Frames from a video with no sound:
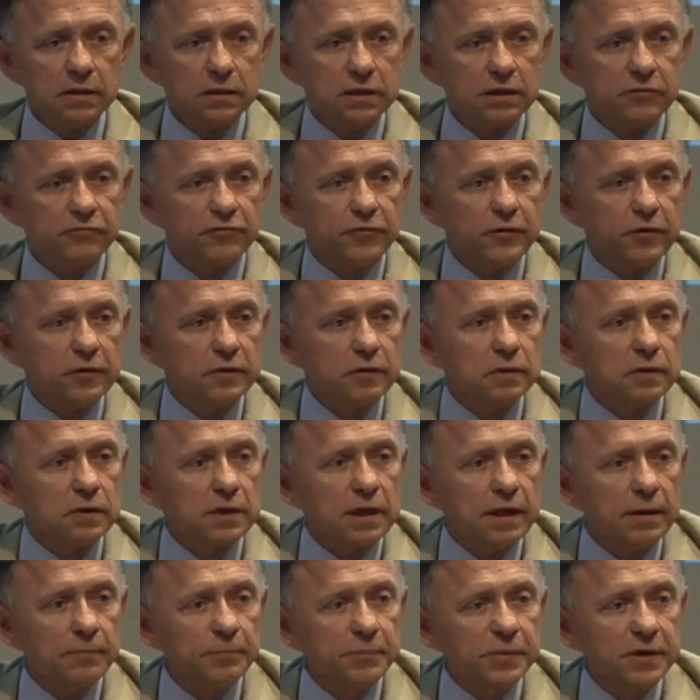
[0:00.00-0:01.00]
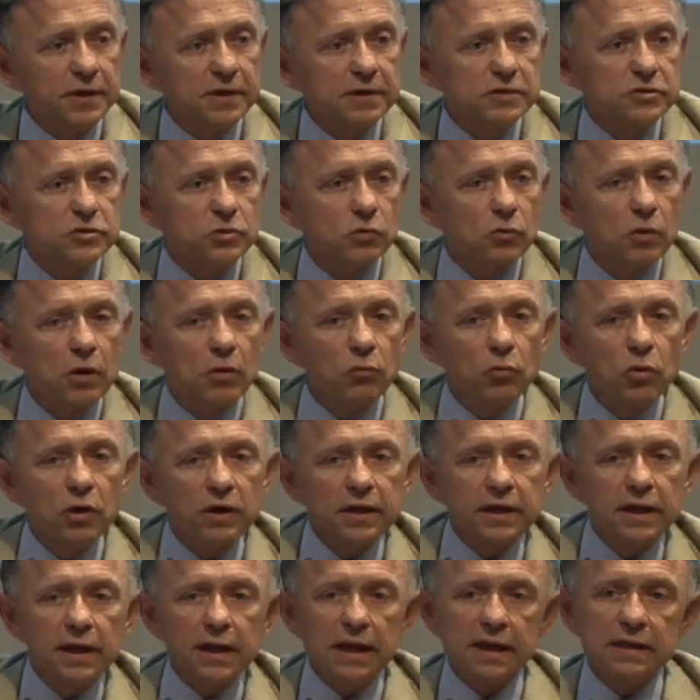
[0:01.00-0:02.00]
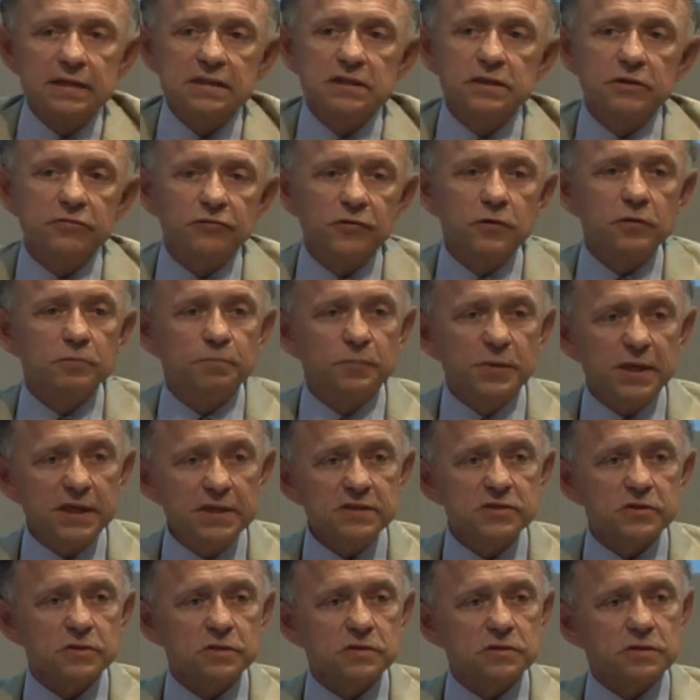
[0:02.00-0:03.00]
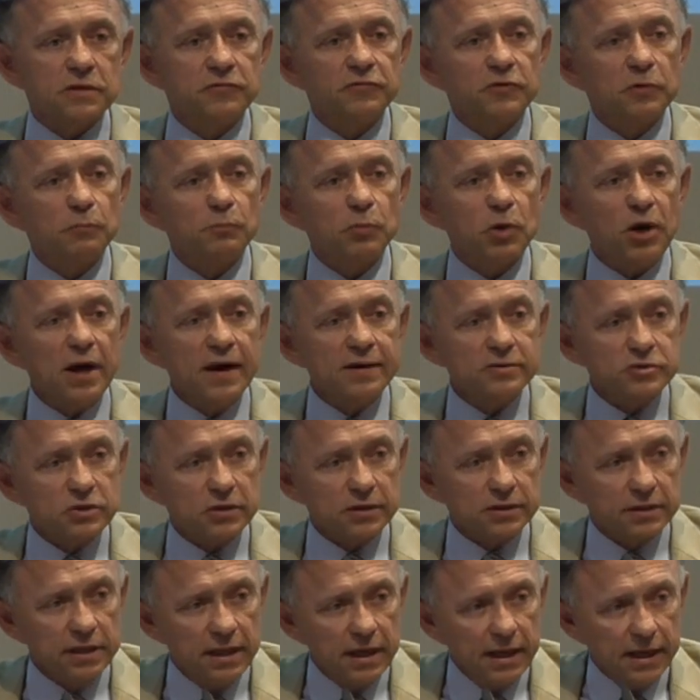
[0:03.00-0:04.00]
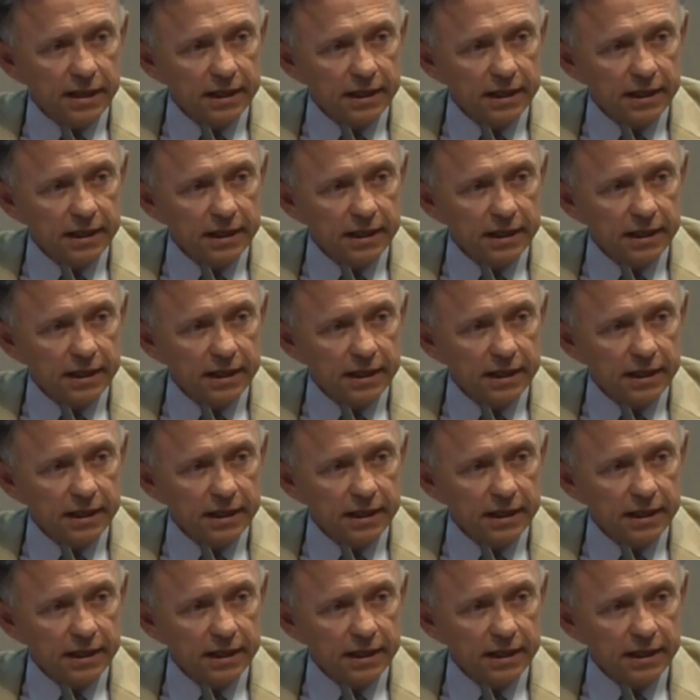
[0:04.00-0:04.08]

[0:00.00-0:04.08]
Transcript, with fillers: different companies who are working on different pieces of the project